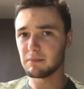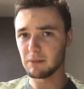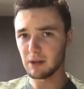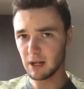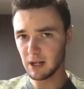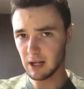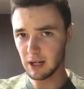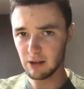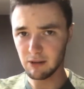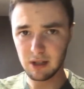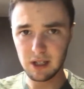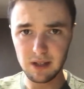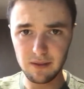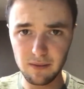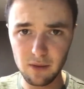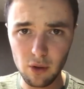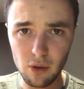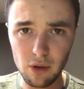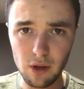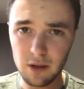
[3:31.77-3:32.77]
Lotus
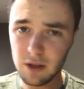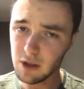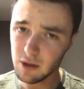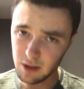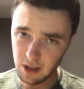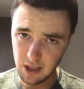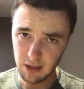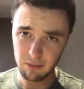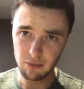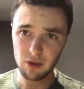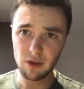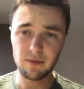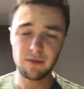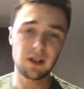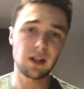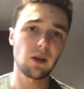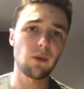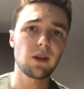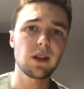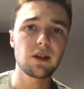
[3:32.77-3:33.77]
Evora doing some
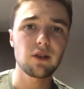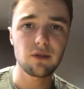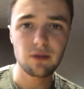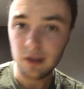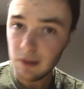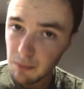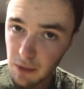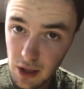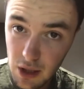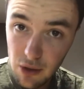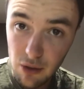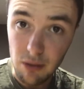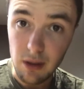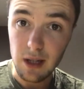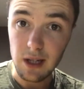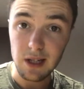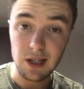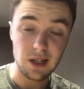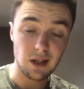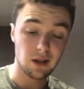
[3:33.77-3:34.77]
drifting with a Christmas
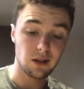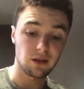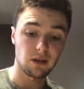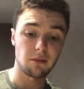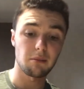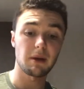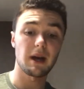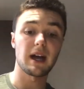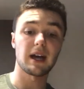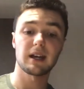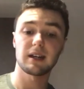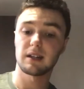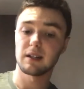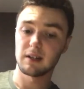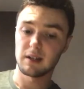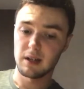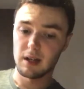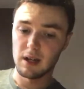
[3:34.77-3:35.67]
tree stuck on the back.